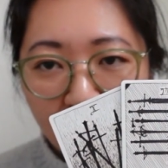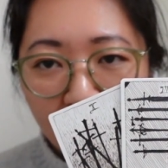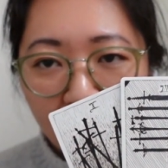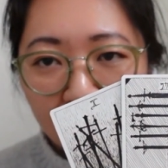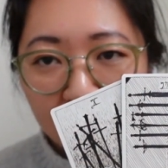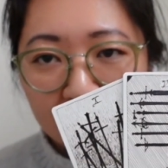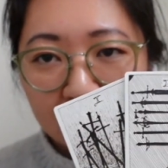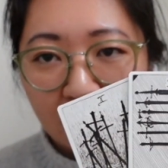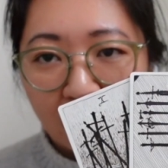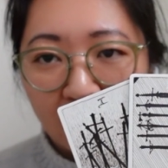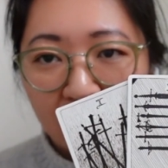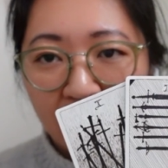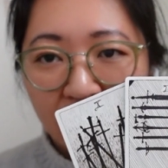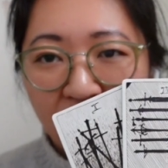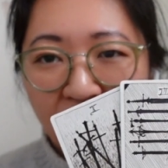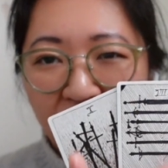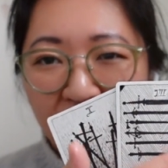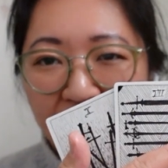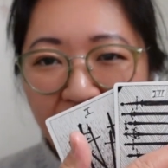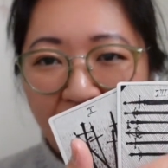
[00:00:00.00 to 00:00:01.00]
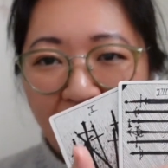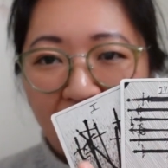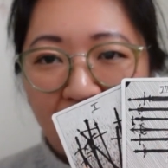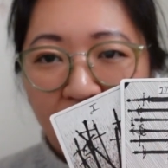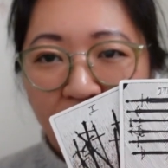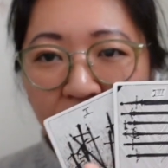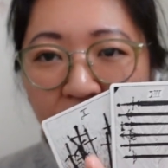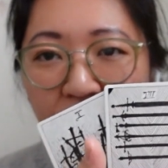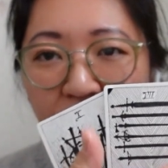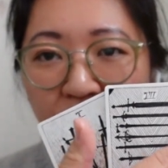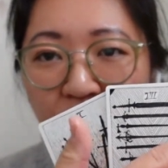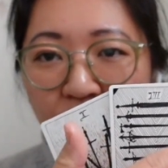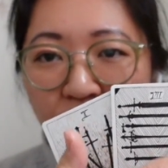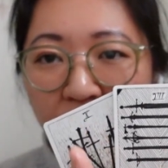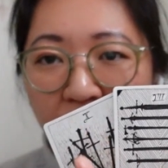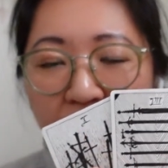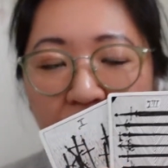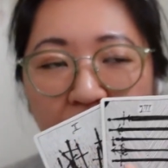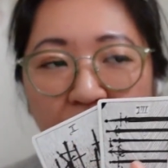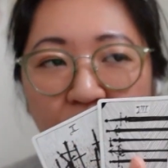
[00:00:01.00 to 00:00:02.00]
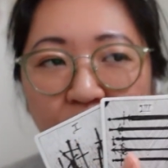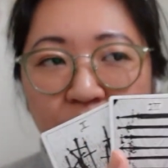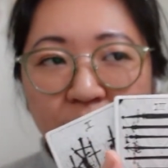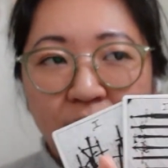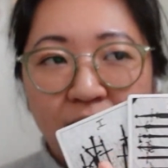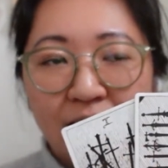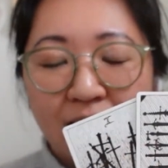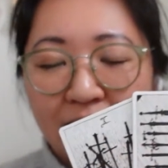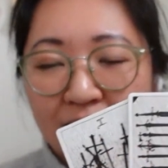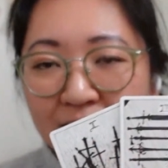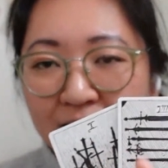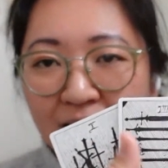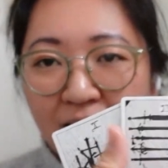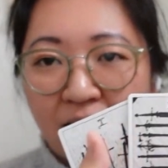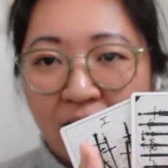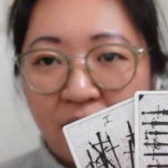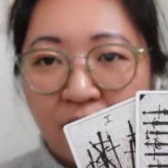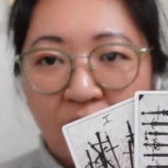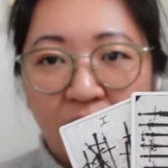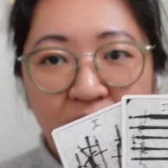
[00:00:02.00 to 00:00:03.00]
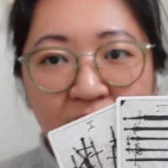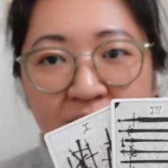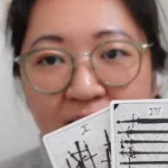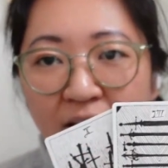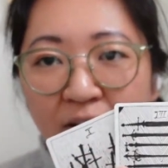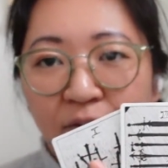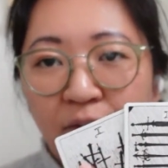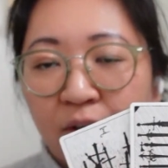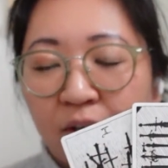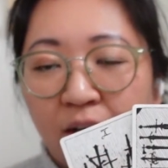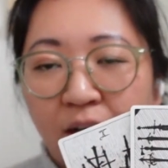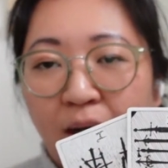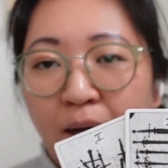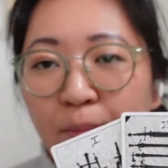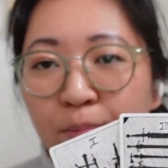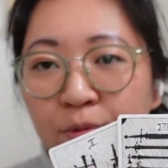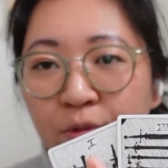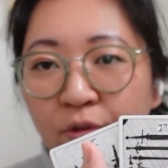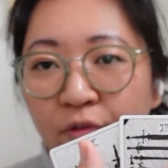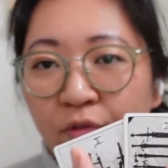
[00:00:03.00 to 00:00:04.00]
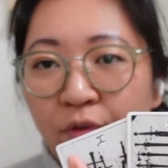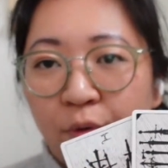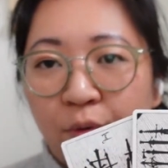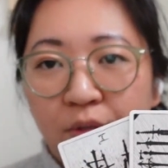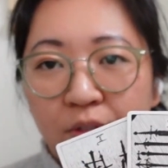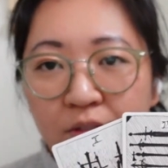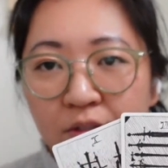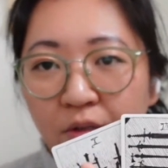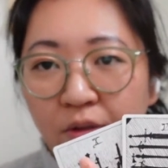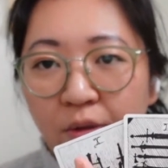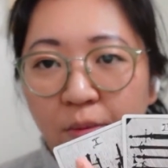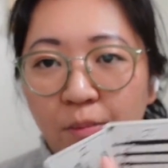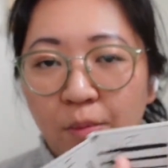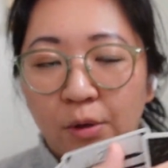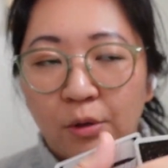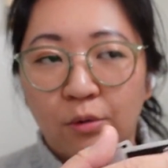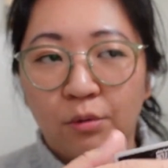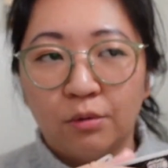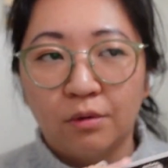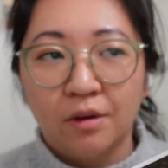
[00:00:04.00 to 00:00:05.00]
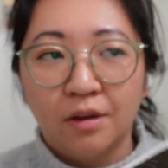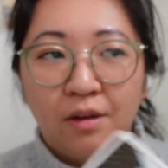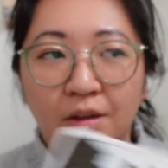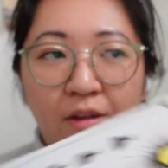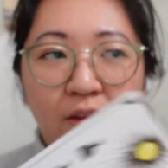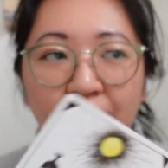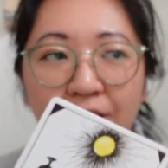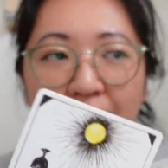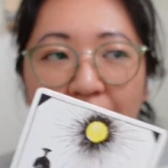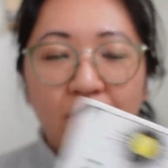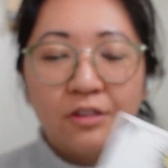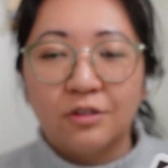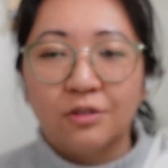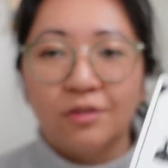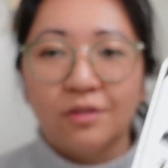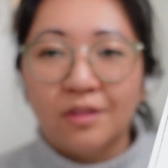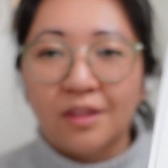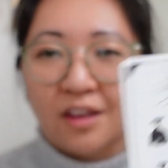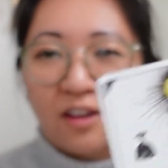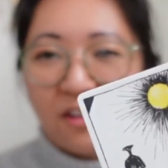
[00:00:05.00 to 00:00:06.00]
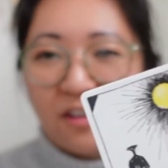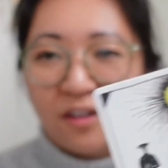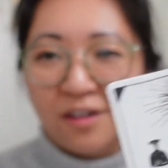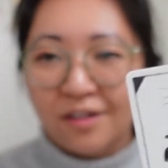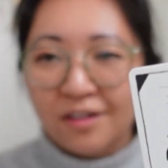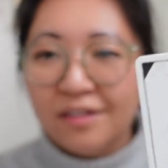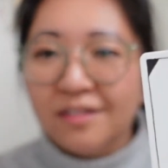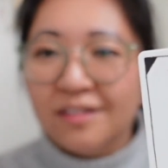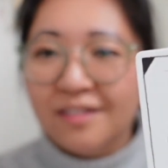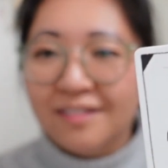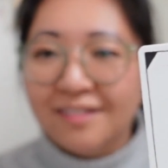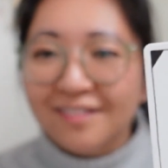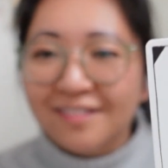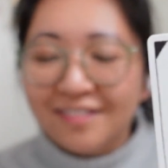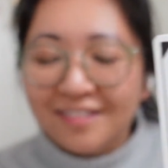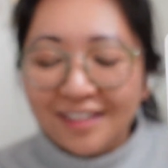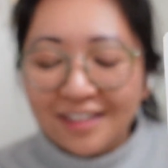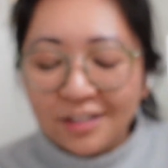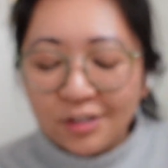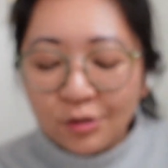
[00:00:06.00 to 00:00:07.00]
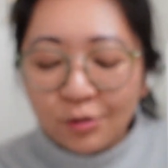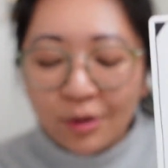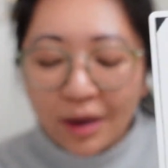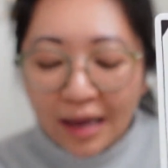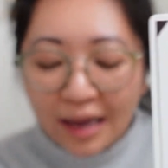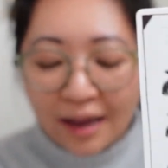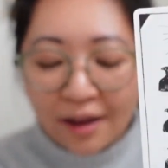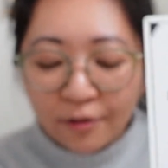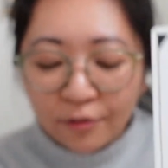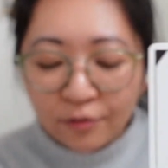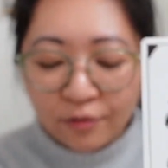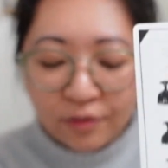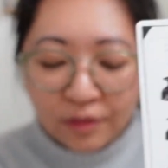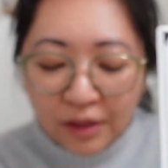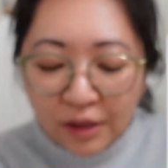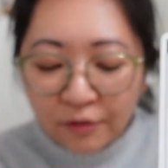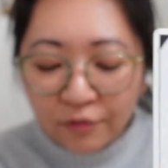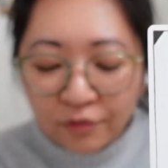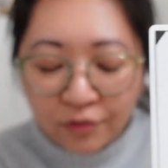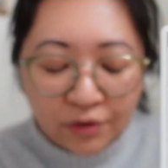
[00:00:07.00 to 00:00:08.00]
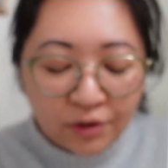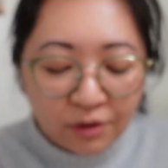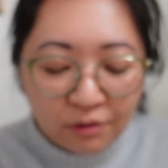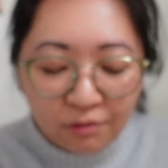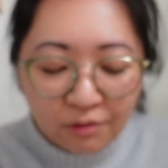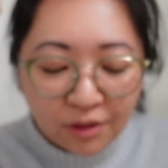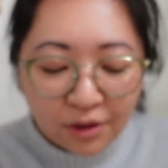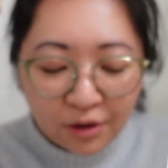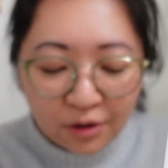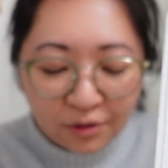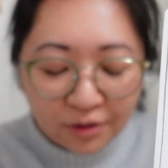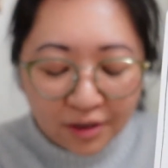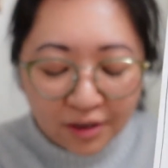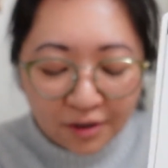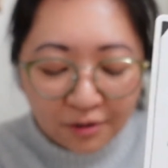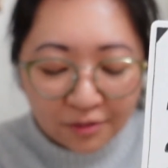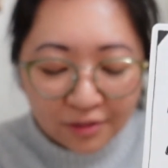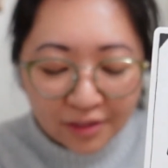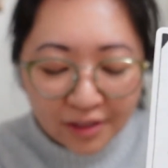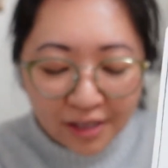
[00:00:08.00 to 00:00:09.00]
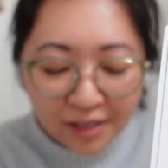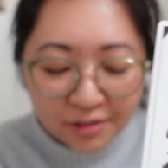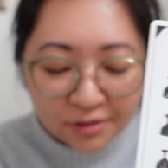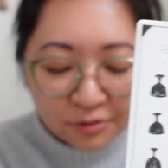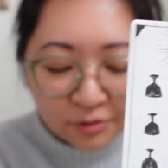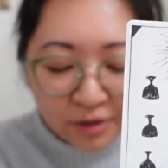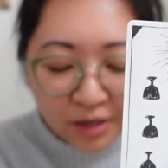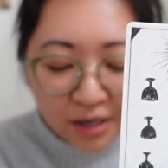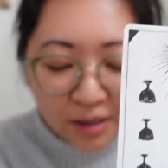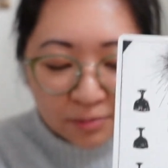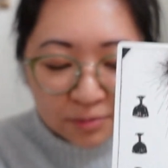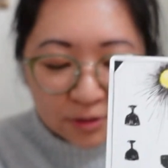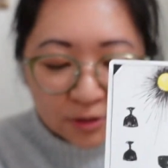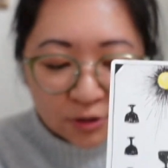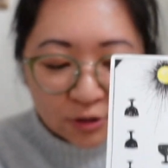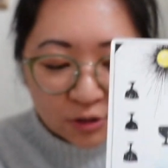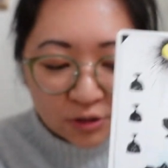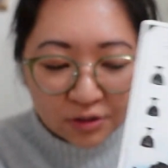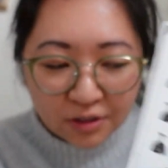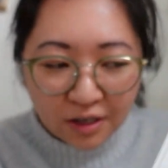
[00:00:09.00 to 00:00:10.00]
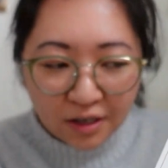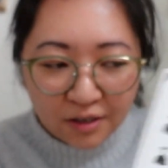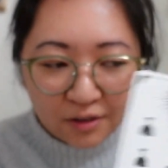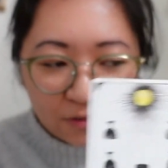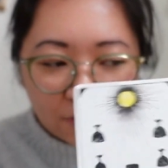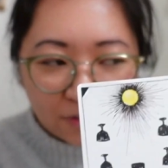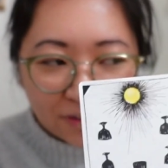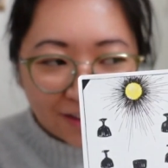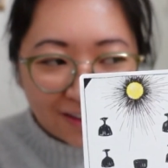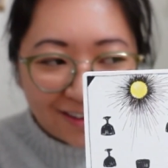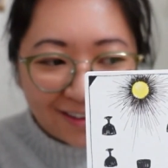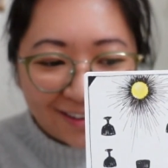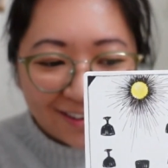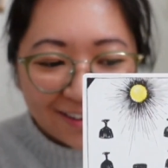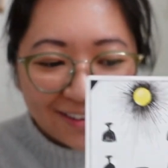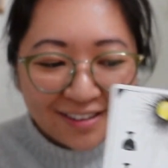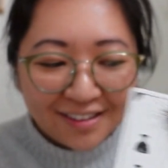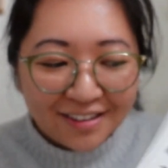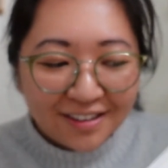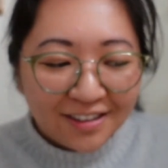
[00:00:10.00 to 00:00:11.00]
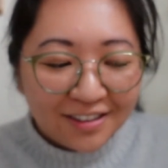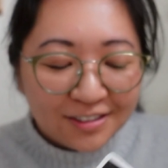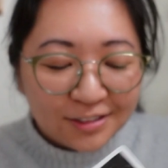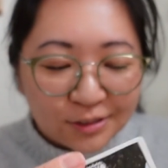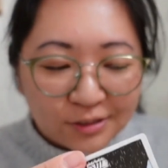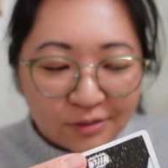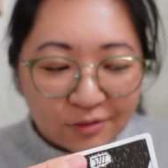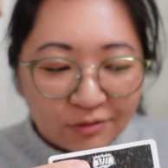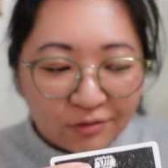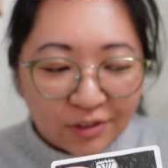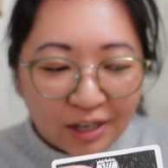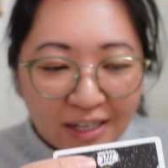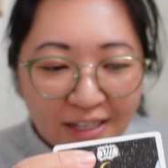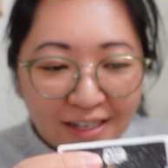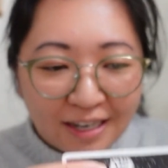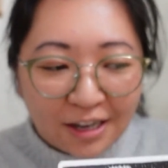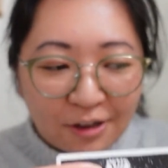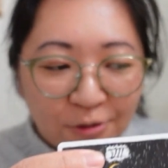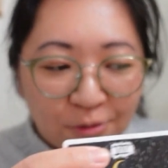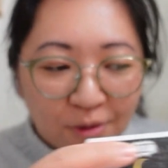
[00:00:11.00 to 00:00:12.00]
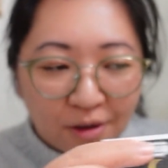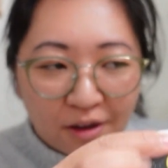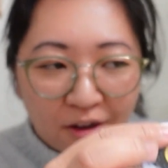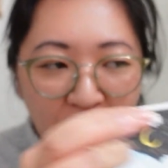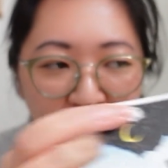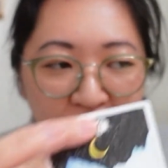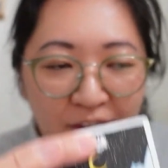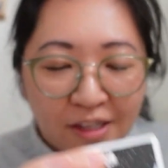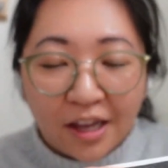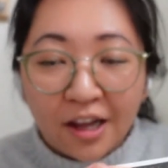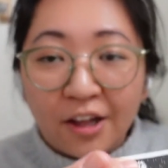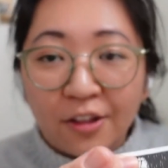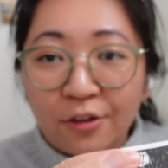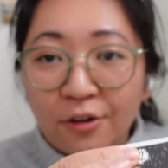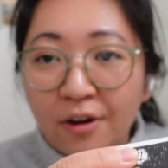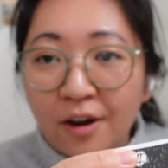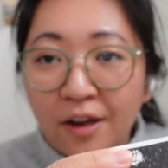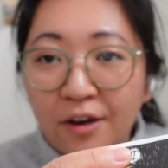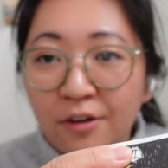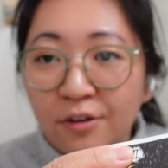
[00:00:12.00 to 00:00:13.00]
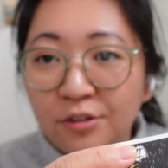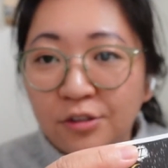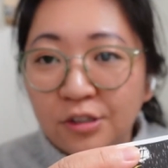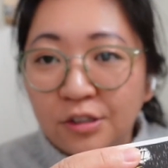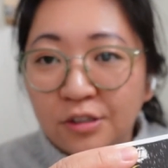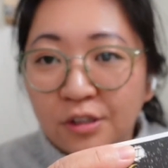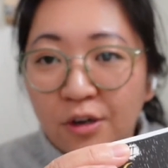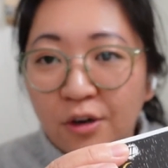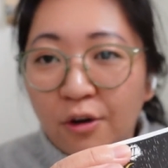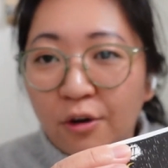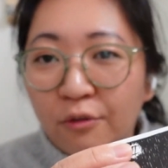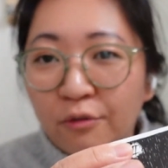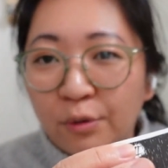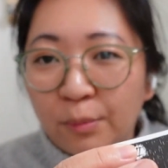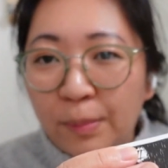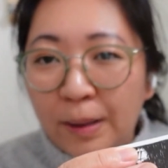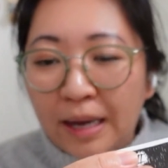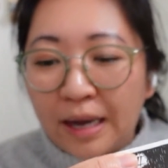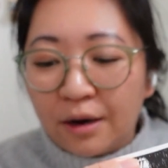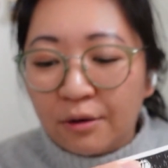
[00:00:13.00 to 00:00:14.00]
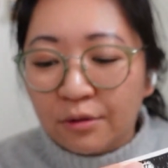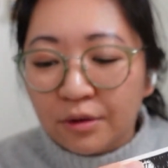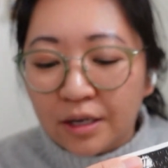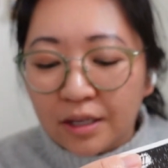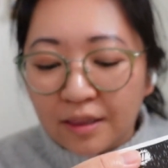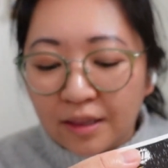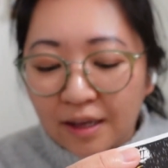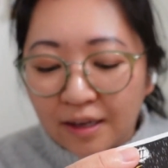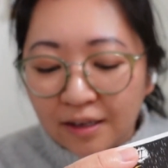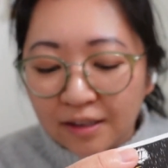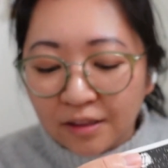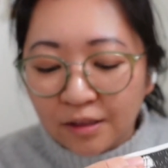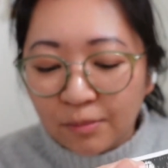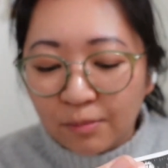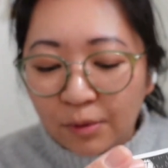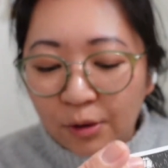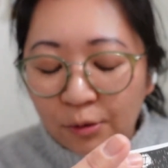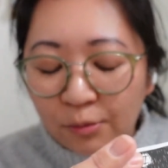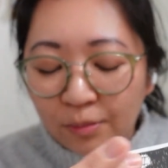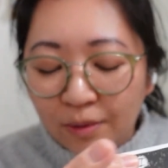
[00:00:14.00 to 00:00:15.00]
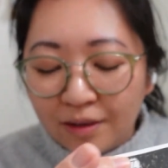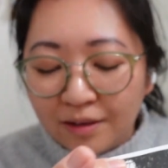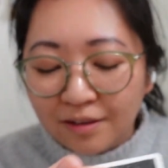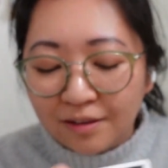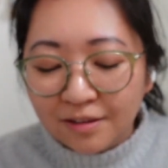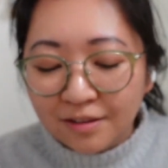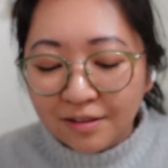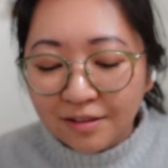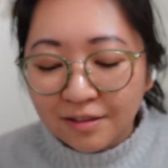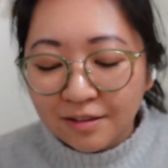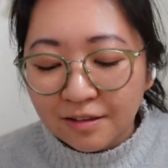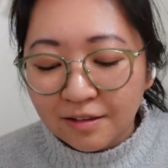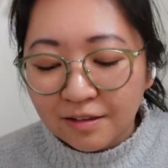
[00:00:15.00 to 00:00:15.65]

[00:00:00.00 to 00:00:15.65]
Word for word: and it's kind of like they have that right now six out of the seven cups are focused on the moon they do they are they do have love for you though here with the ace of cups it's just kind of like right now all the other energies are overpowering that at the moment